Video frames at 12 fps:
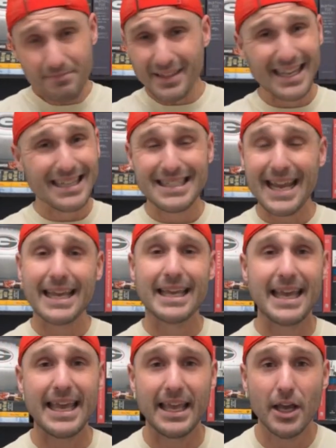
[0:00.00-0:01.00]
and Dane
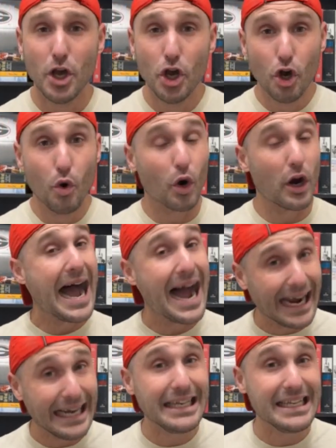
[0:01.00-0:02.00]
Key, who were
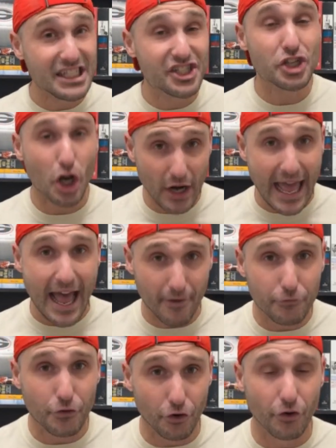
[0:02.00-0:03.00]
highly sought
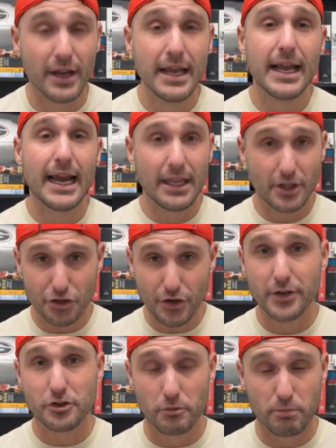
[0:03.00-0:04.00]
after in the
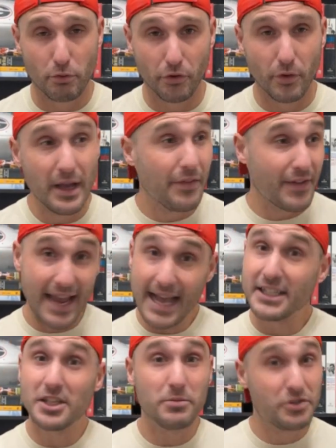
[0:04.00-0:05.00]
transfer portal. They
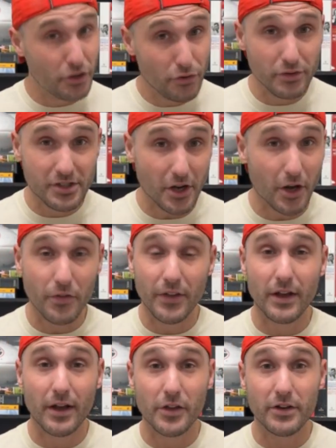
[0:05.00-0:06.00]
had some dudes on
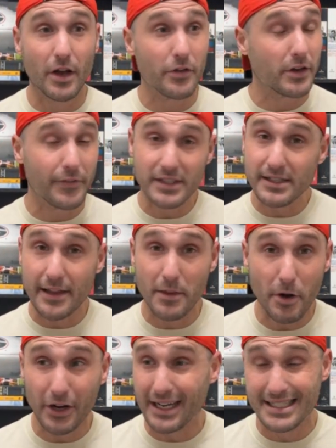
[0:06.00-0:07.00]
the defensive side of the
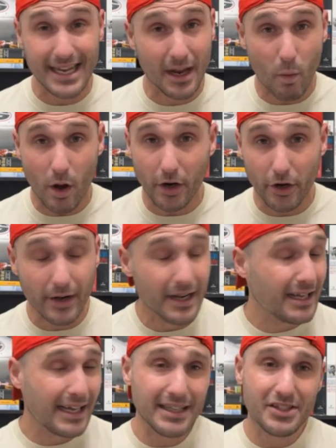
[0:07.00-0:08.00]
ball. You got Deion Walker.
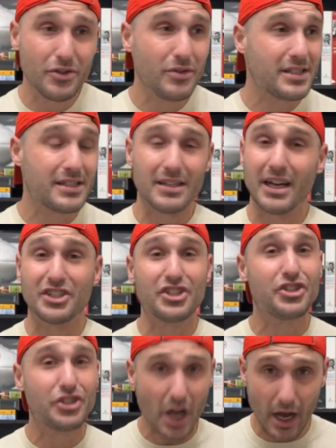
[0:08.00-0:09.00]
That dude's a
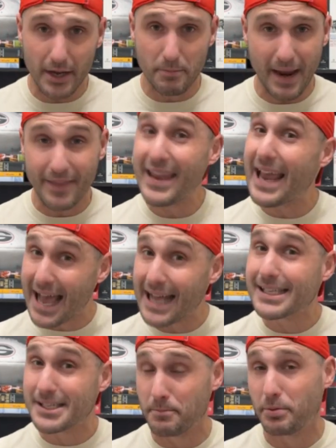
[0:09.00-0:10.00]
stud, man. They
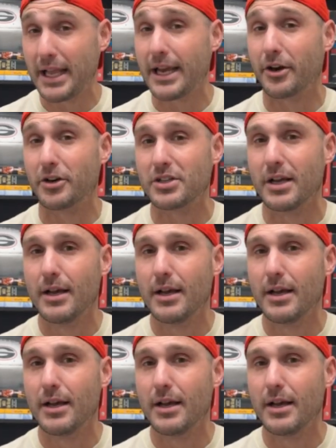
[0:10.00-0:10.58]
had some players,